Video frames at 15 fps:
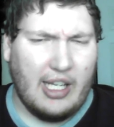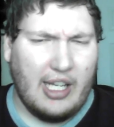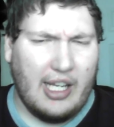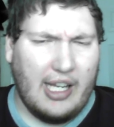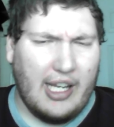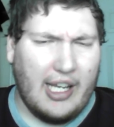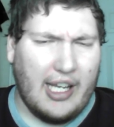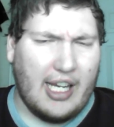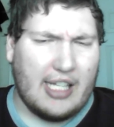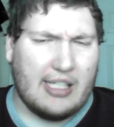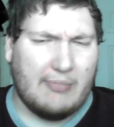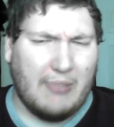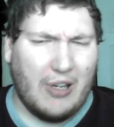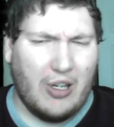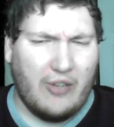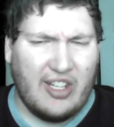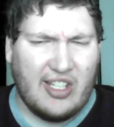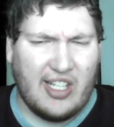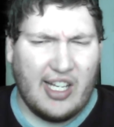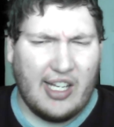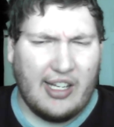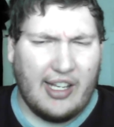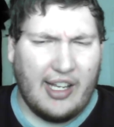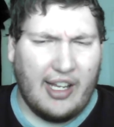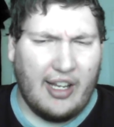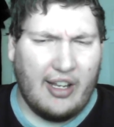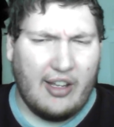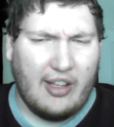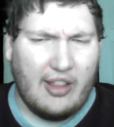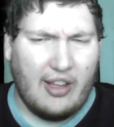It has a pair of antennae
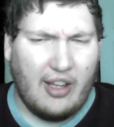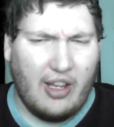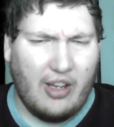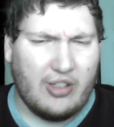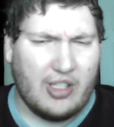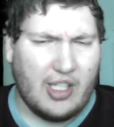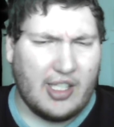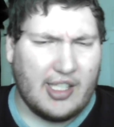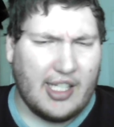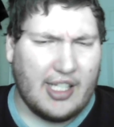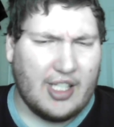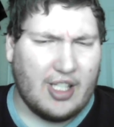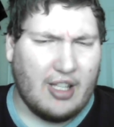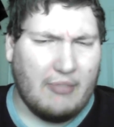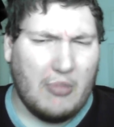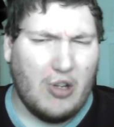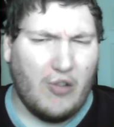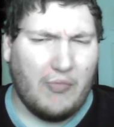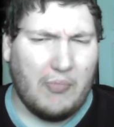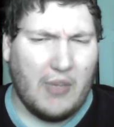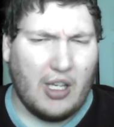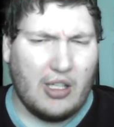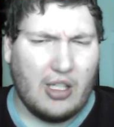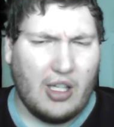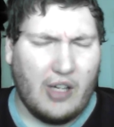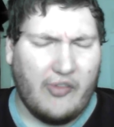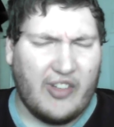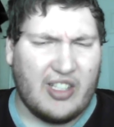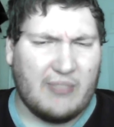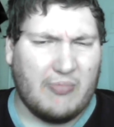used to sense the movement of
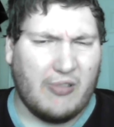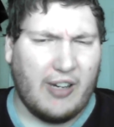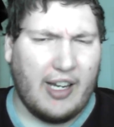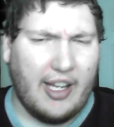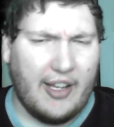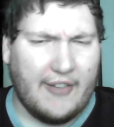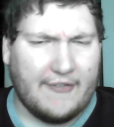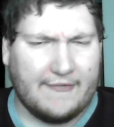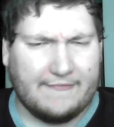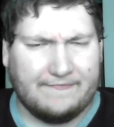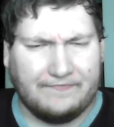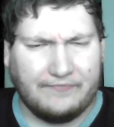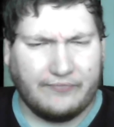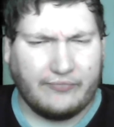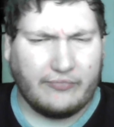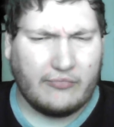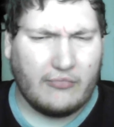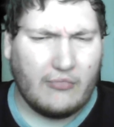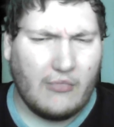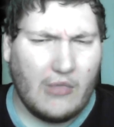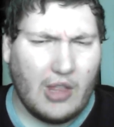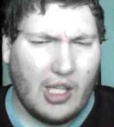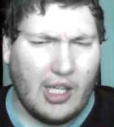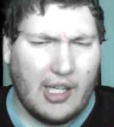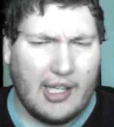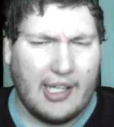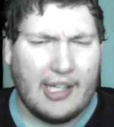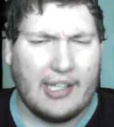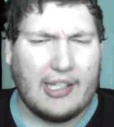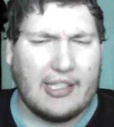its prey.
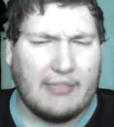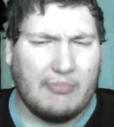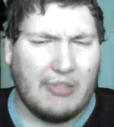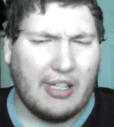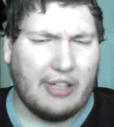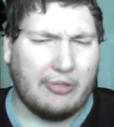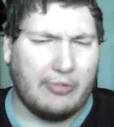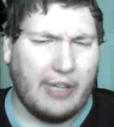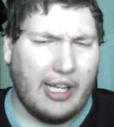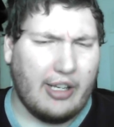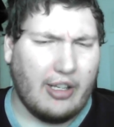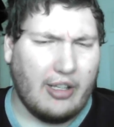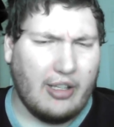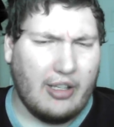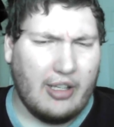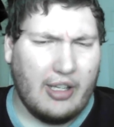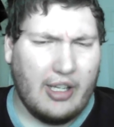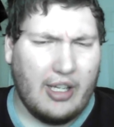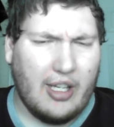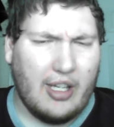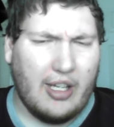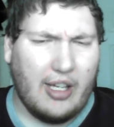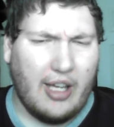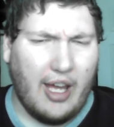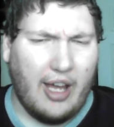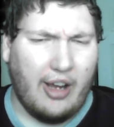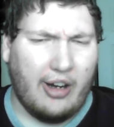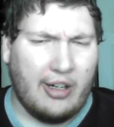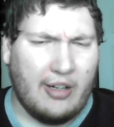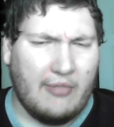Eyes blood red.
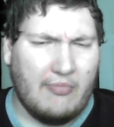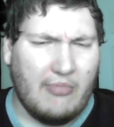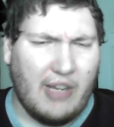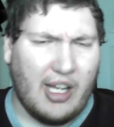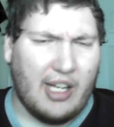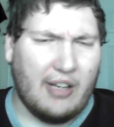Hair none.